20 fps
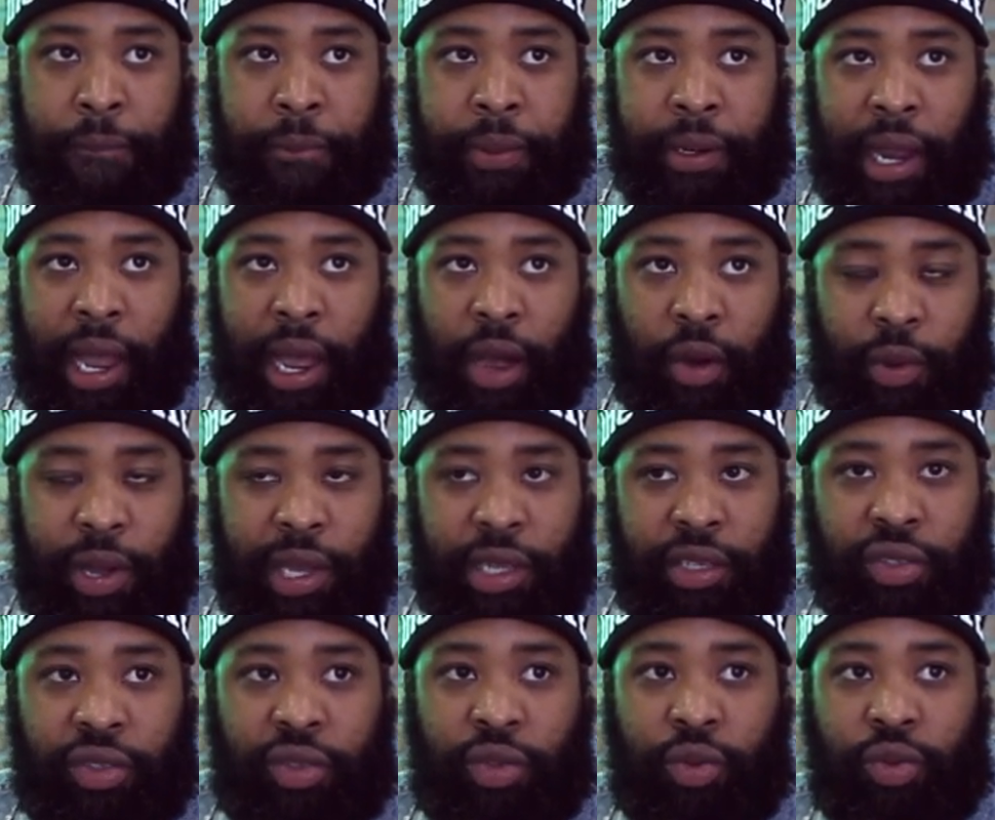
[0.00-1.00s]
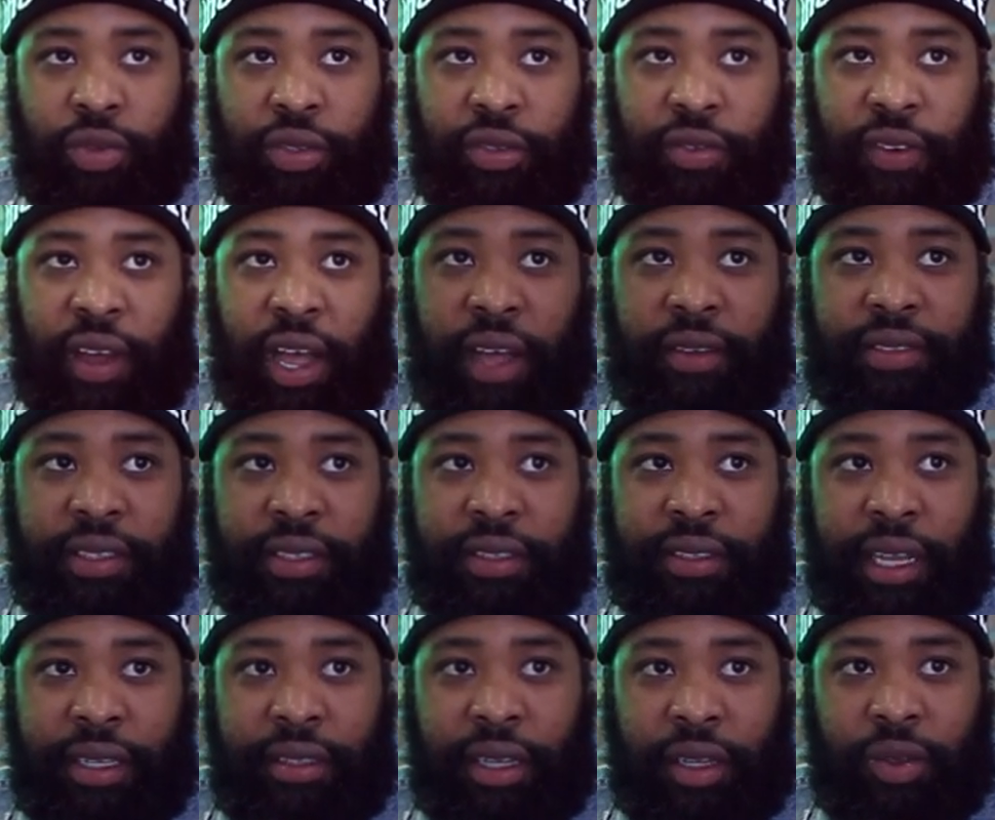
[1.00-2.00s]
But I gotta wear suits
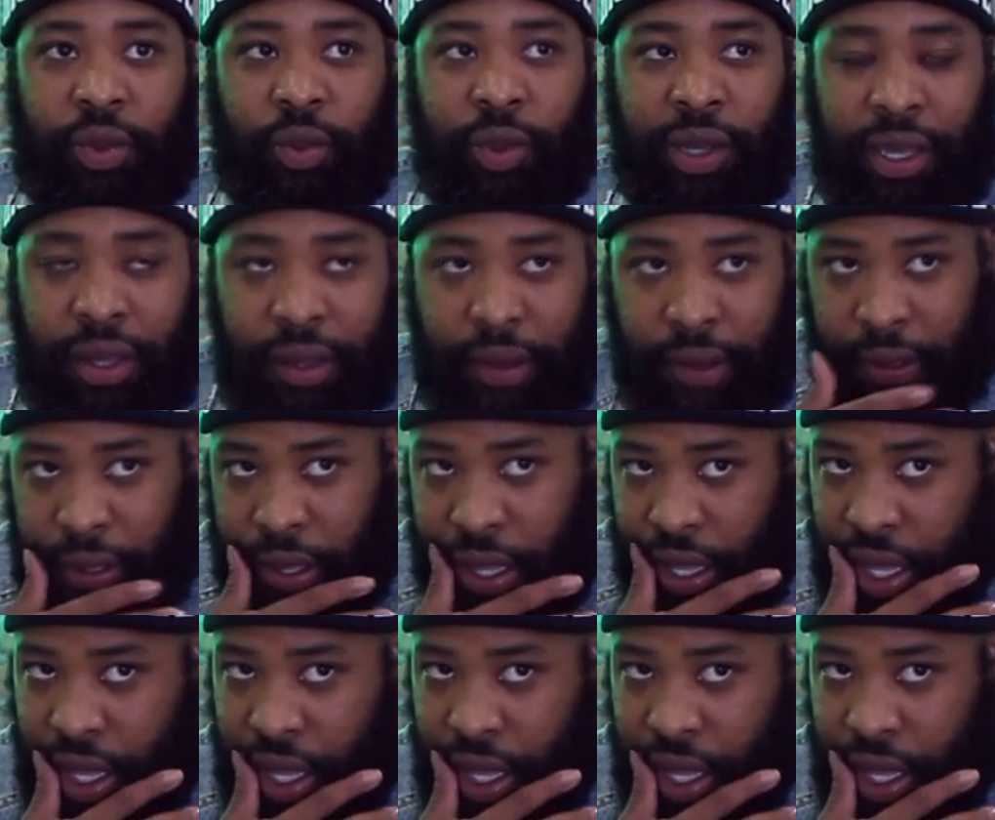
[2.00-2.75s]
5-6 days out the week.